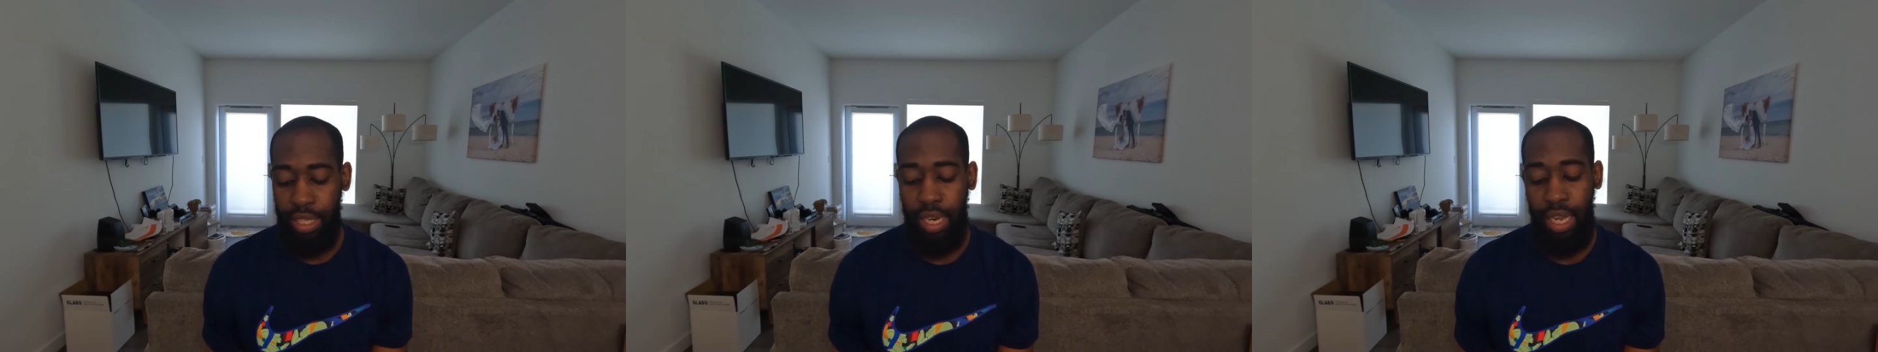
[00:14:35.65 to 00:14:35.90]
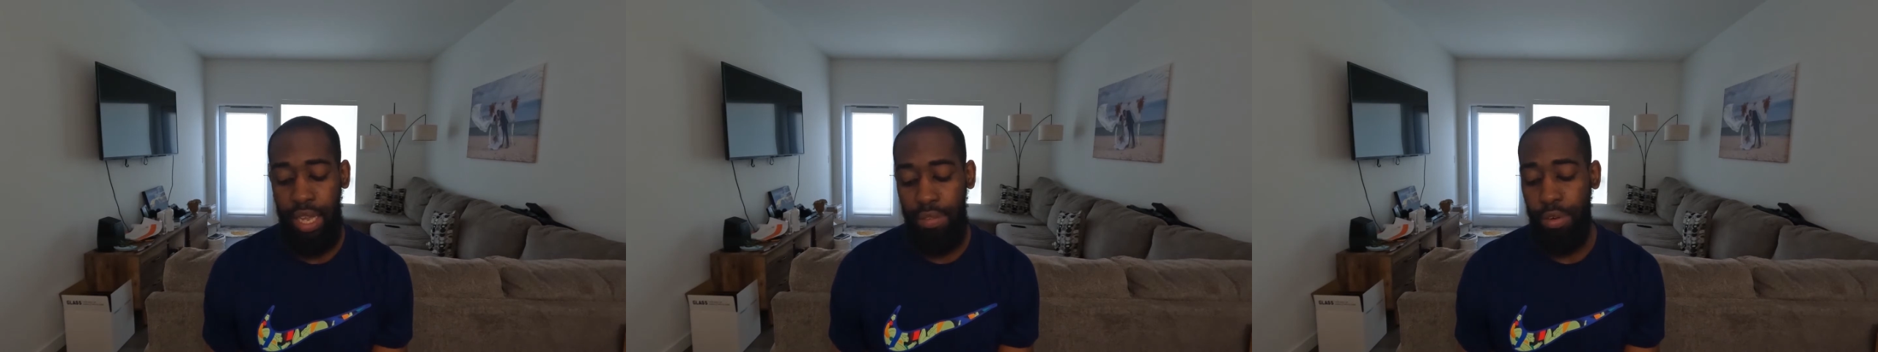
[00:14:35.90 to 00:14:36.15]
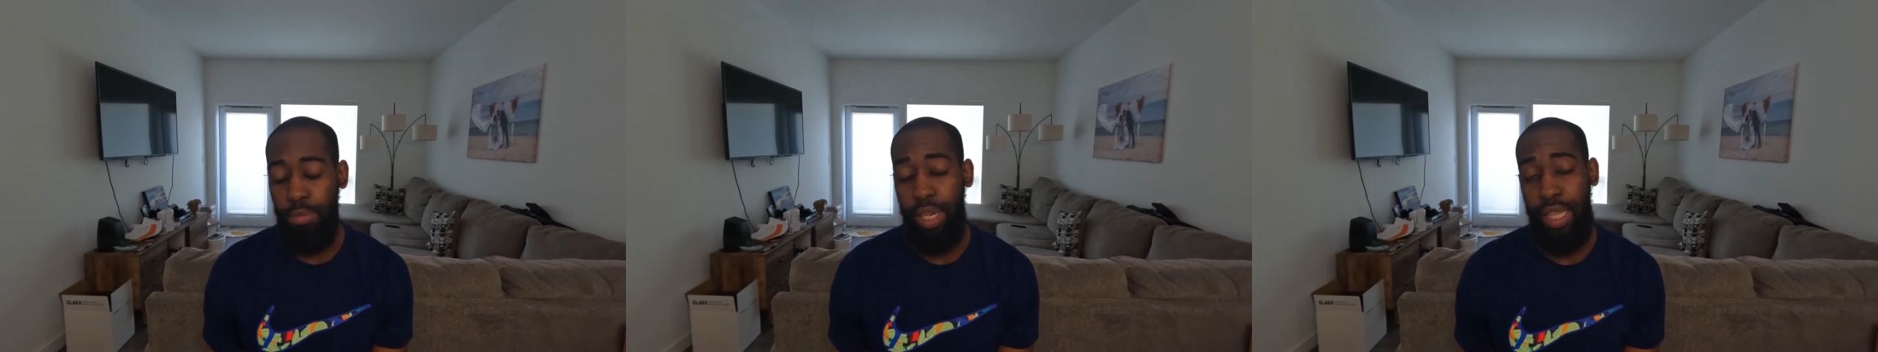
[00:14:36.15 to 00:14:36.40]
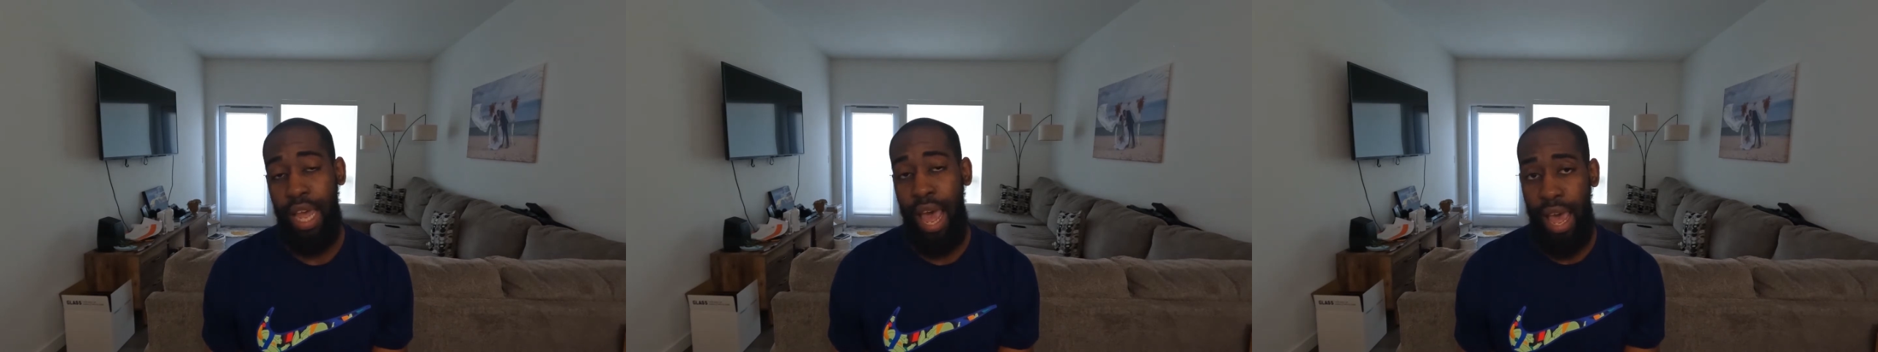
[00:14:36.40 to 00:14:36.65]
And even
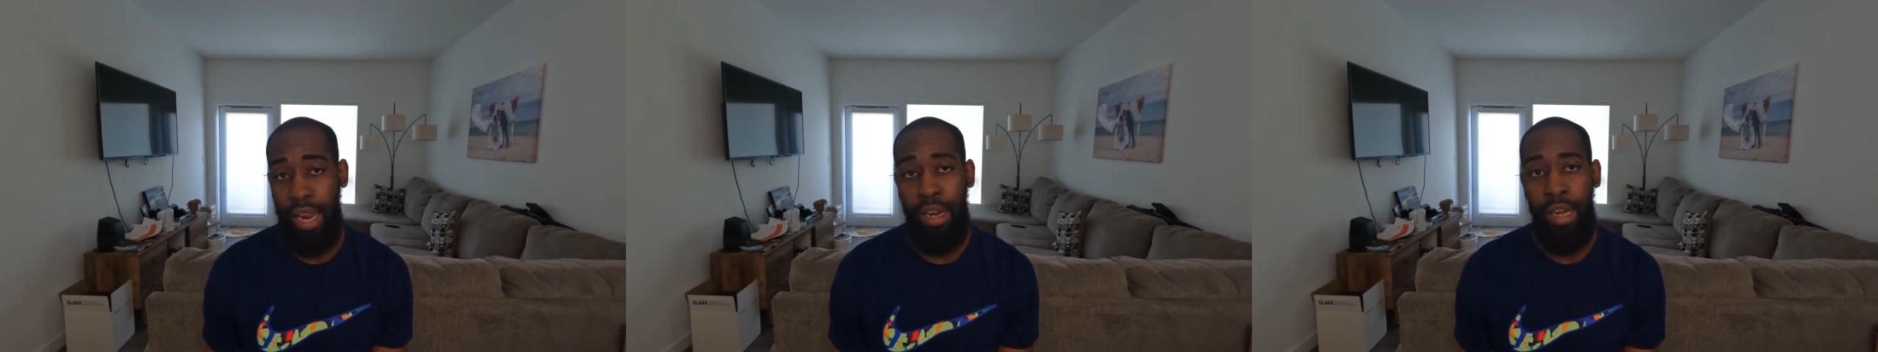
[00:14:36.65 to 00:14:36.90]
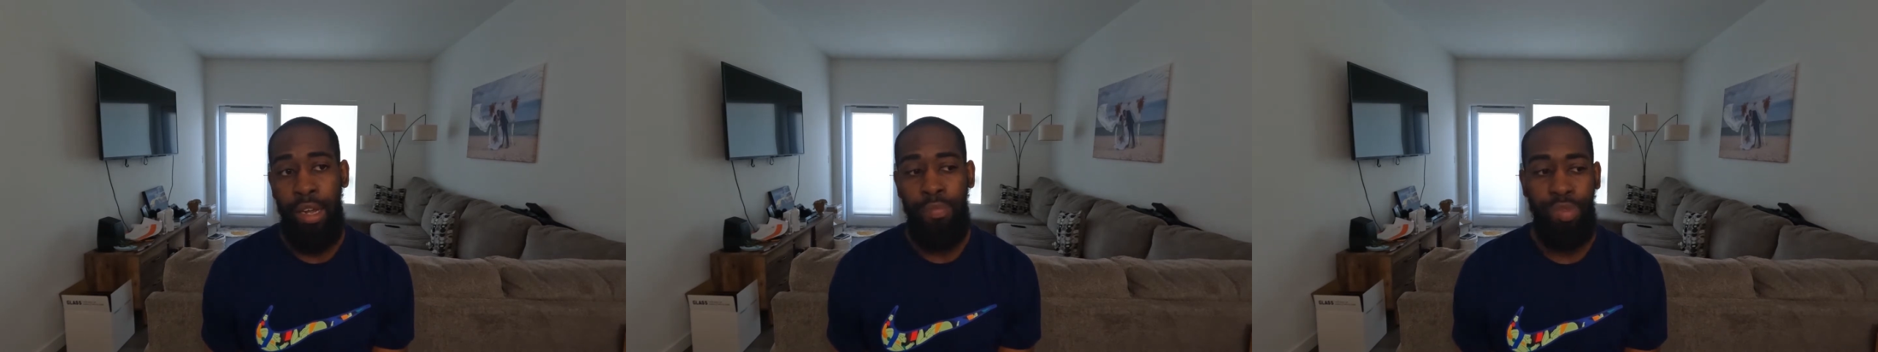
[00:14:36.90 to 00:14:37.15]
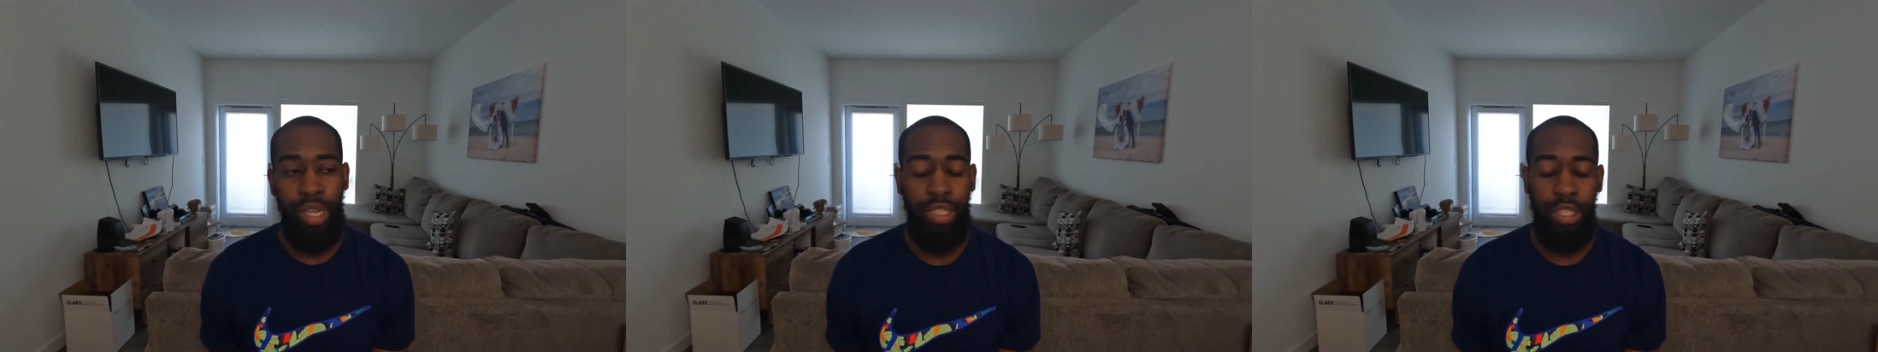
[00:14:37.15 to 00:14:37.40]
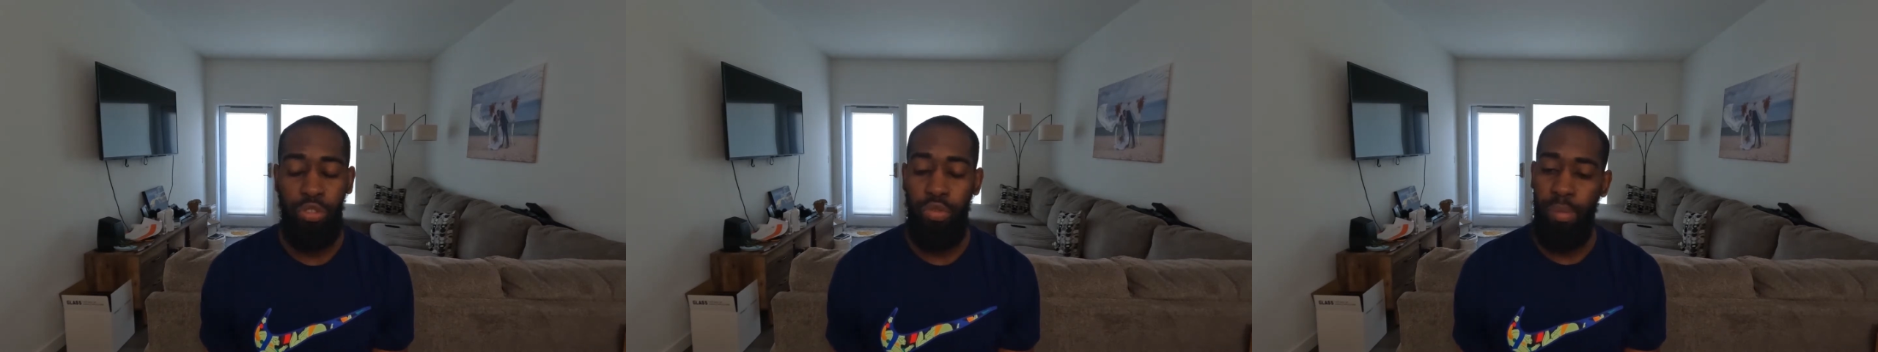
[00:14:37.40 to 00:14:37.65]
with that, and
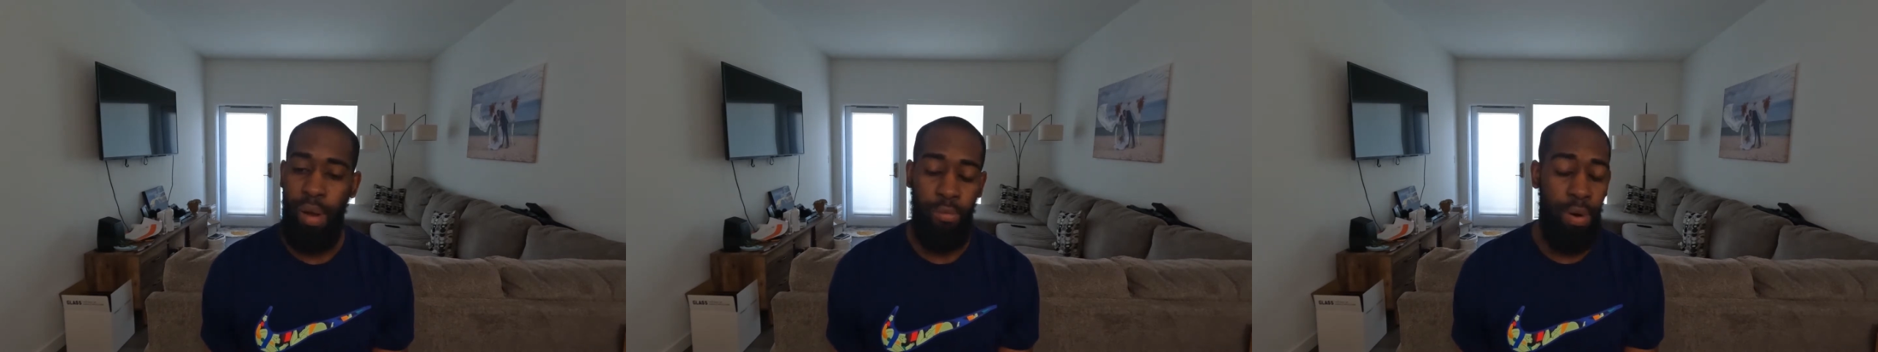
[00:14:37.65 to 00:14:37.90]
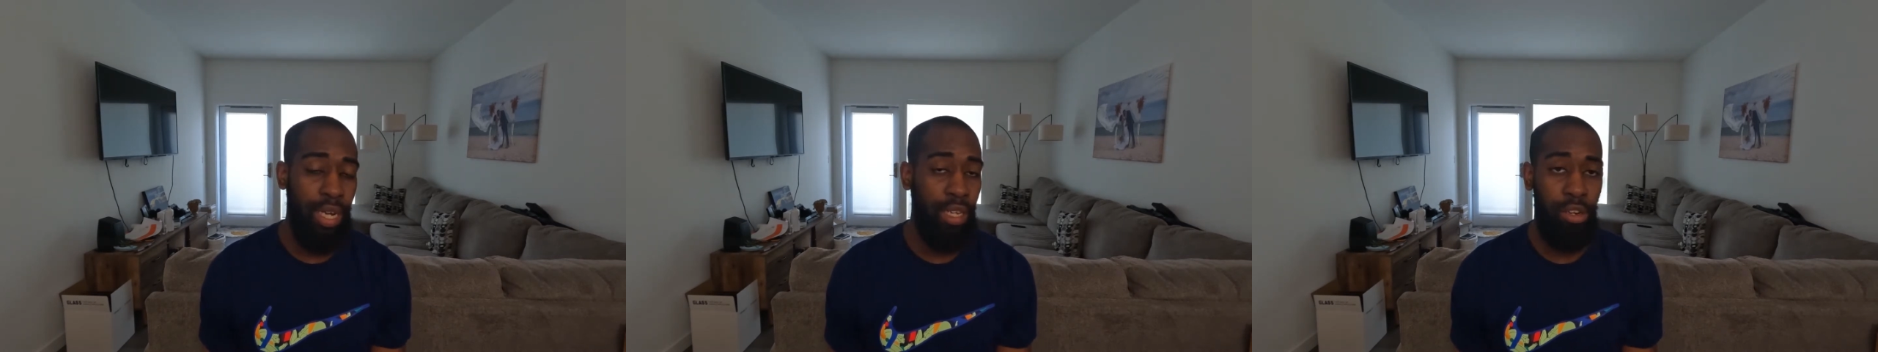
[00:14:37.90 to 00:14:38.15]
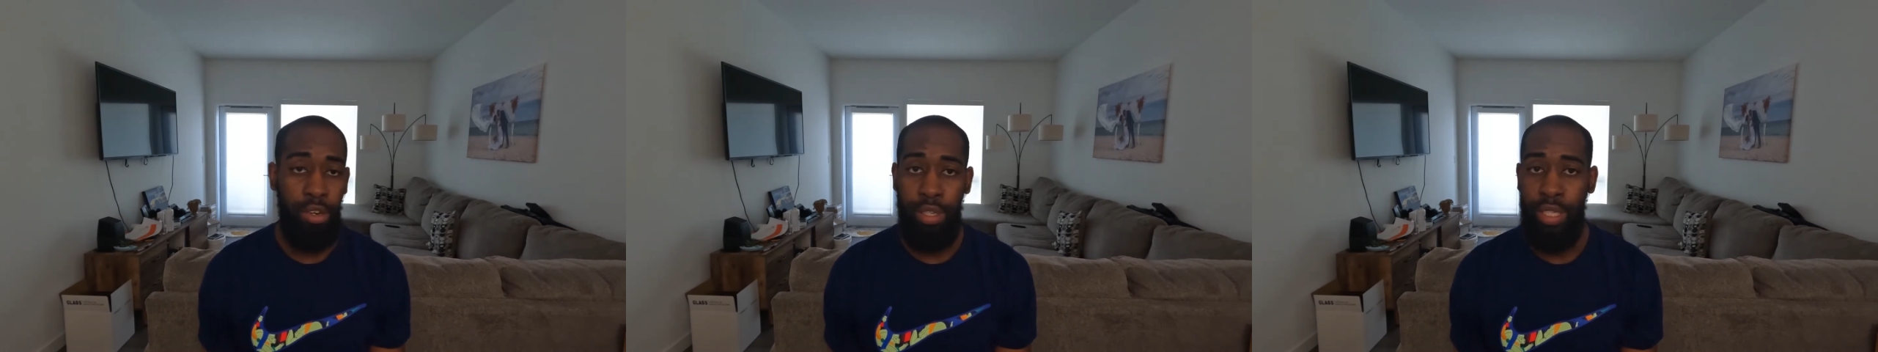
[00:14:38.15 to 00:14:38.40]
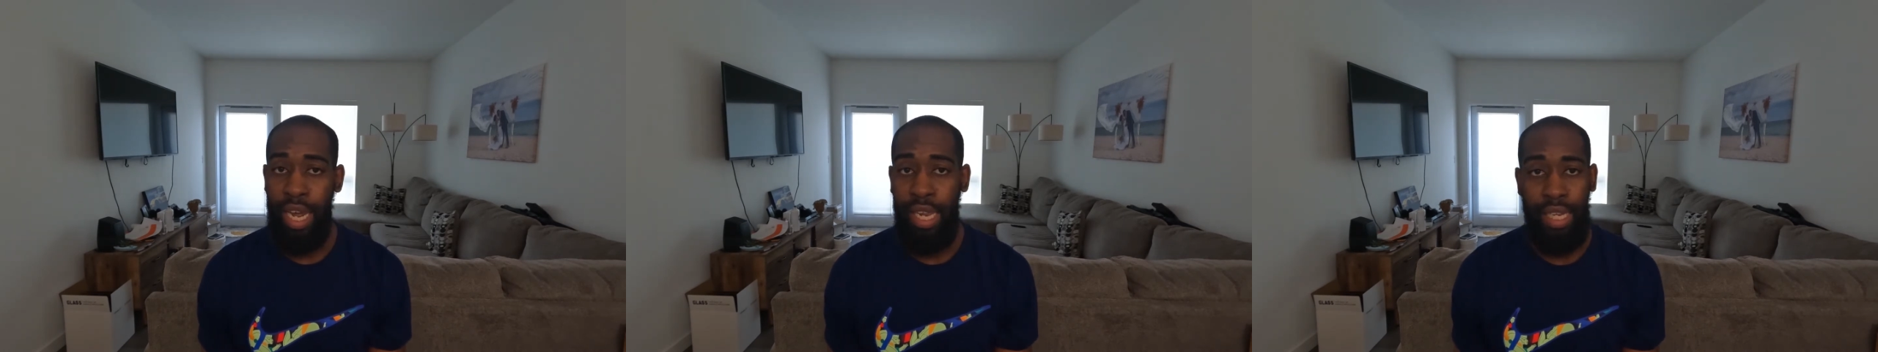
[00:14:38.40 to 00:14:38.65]
just doing my regular
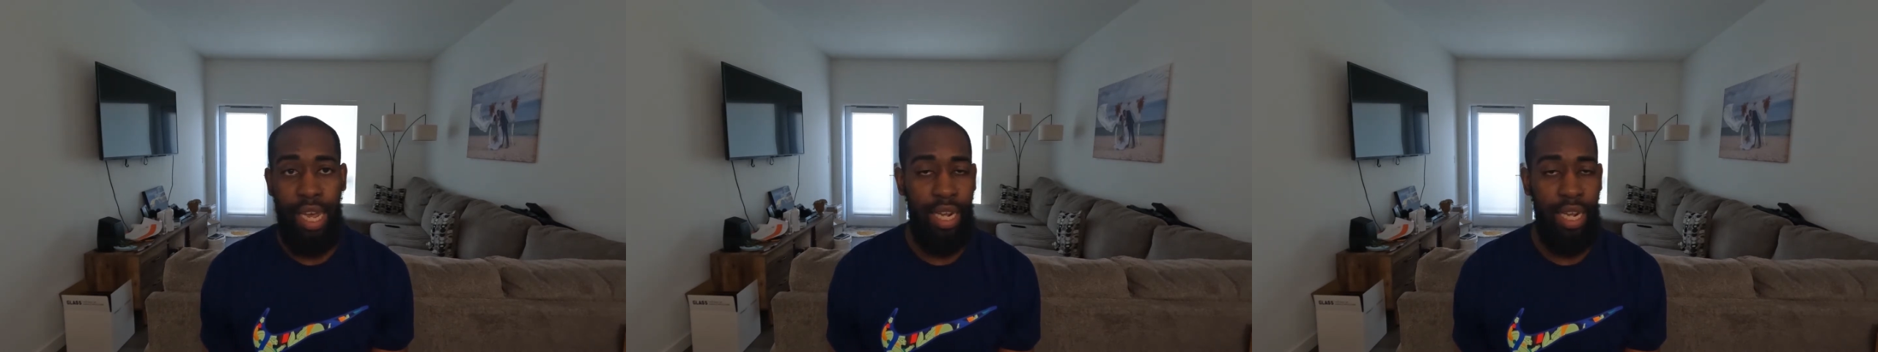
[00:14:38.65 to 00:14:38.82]
daily